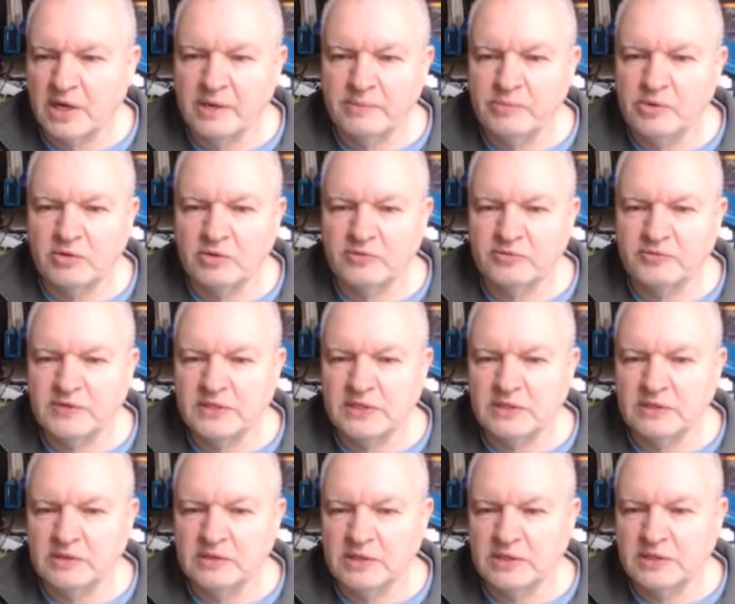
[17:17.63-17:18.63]
I'm not
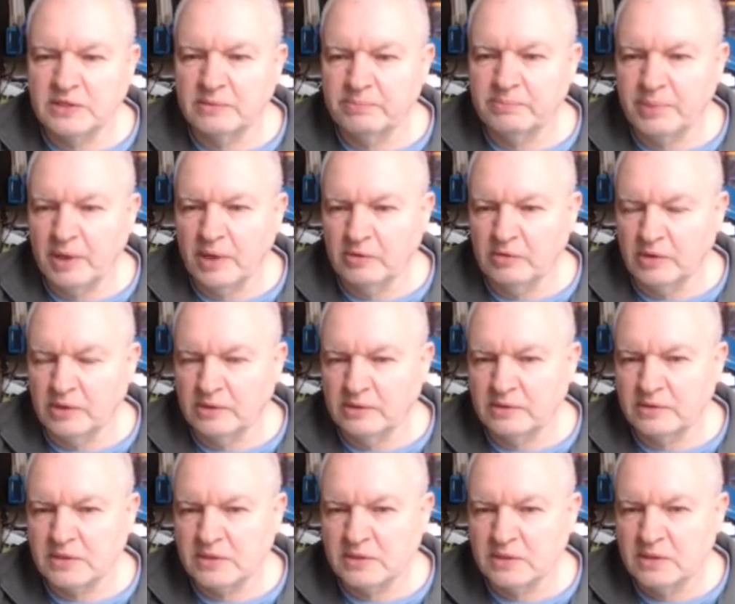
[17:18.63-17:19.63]
fitting these
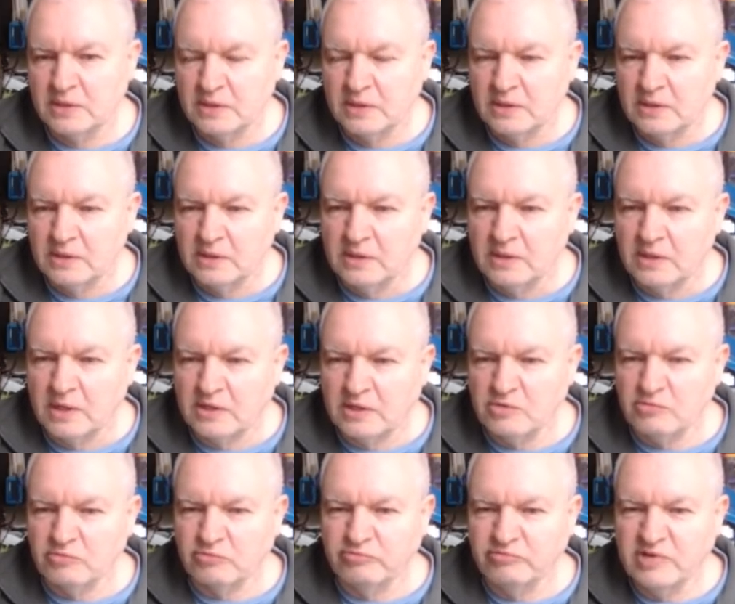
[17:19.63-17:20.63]
components, I
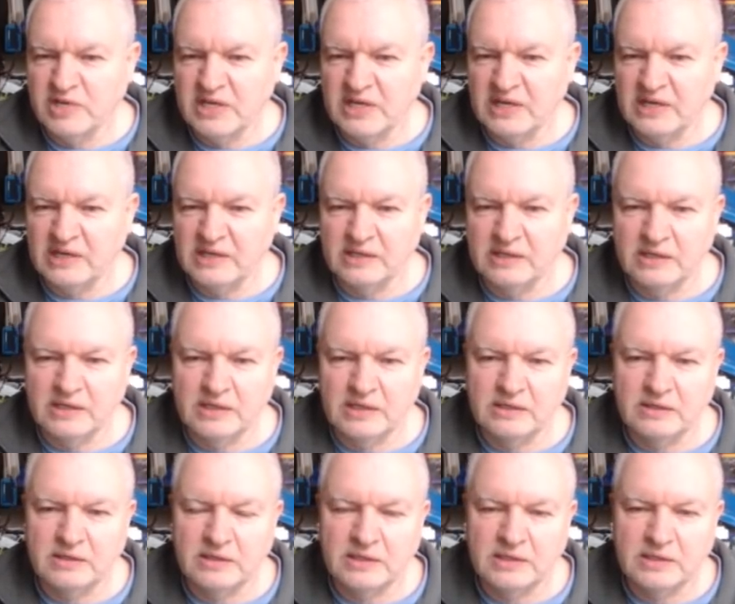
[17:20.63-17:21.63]
don't really
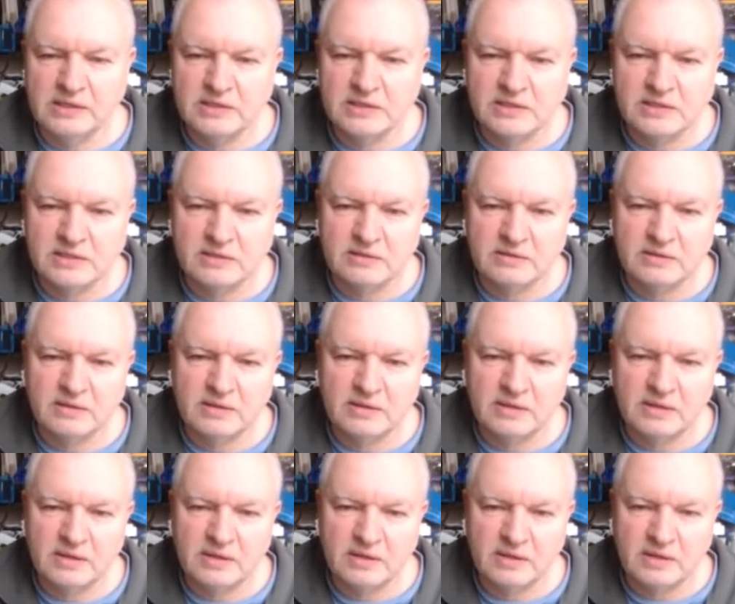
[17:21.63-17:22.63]
need these
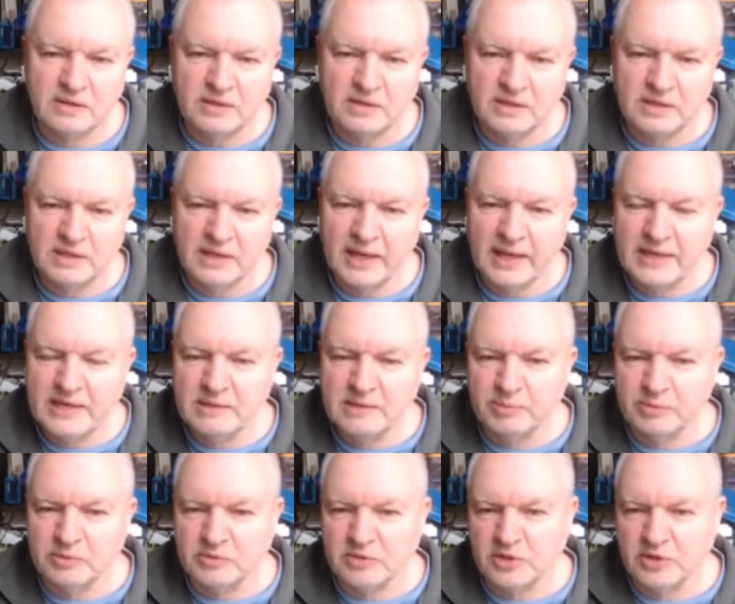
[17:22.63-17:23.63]

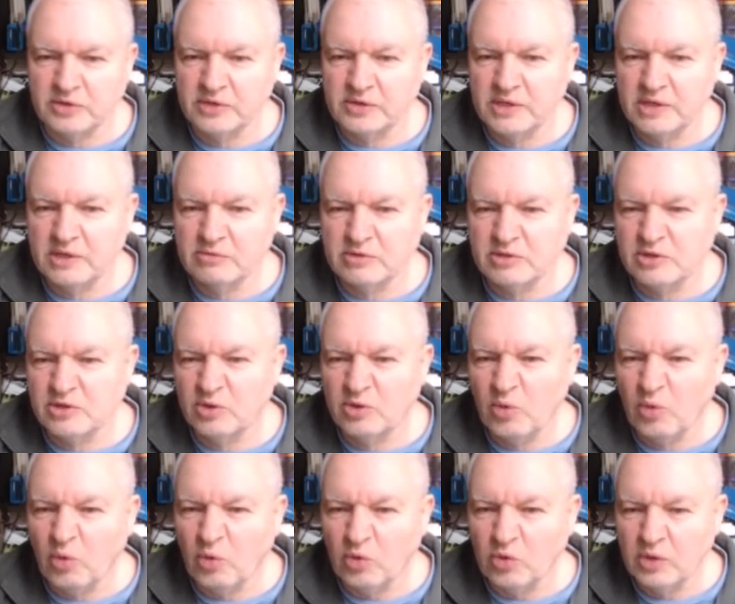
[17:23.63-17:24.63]
labels on here at
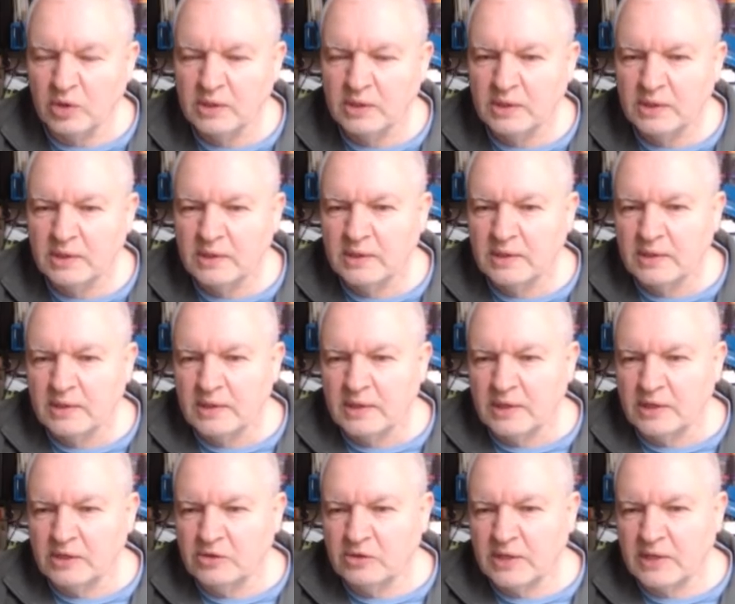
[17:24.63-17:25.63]
all.
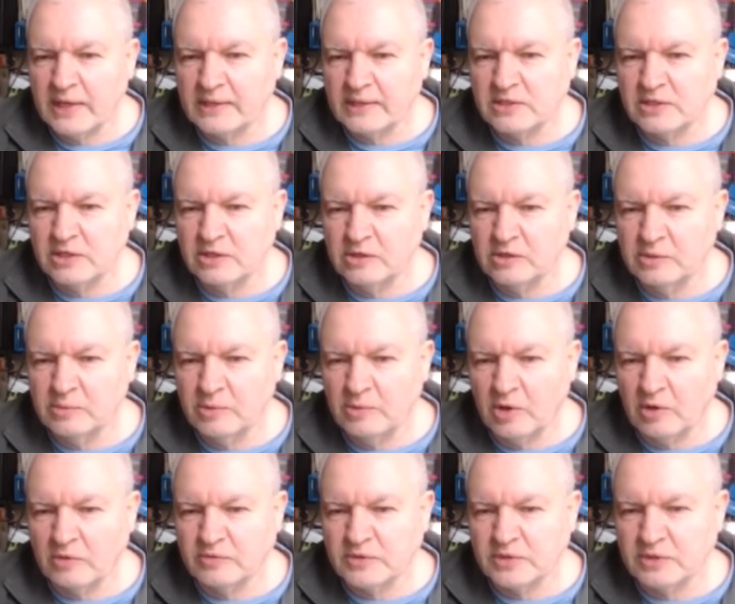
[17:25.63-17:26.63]
And you can turn them
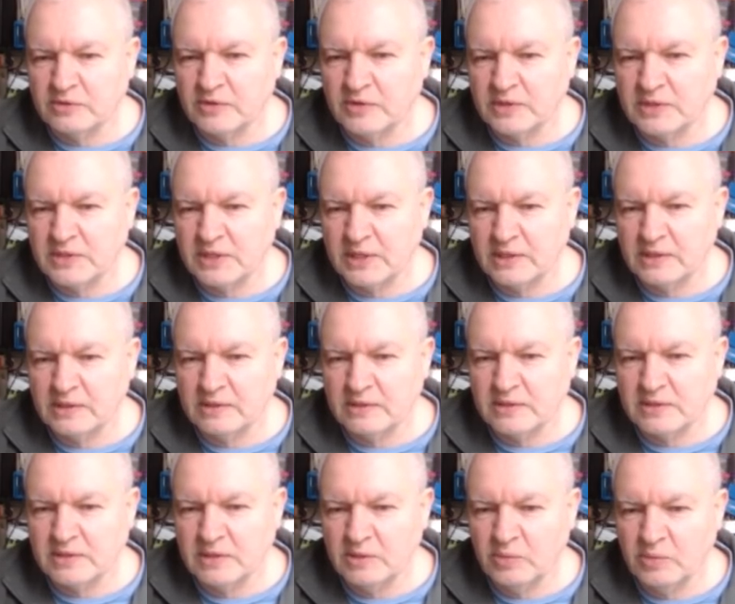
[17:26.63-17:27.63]
off. So if I take
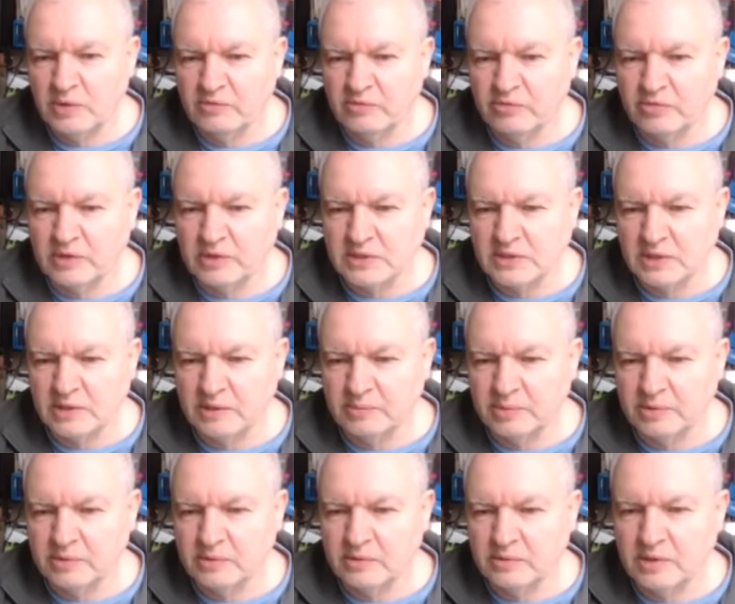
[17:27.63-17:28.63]
C1 for
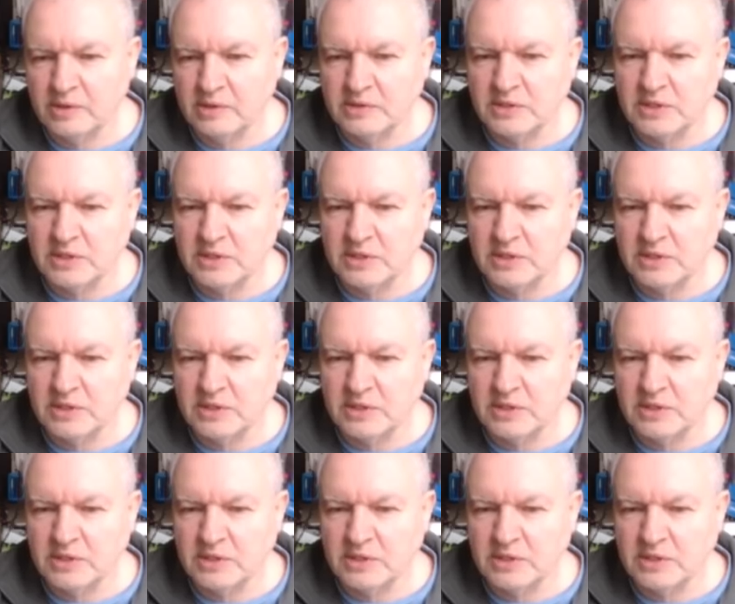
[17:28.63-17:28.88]
example, go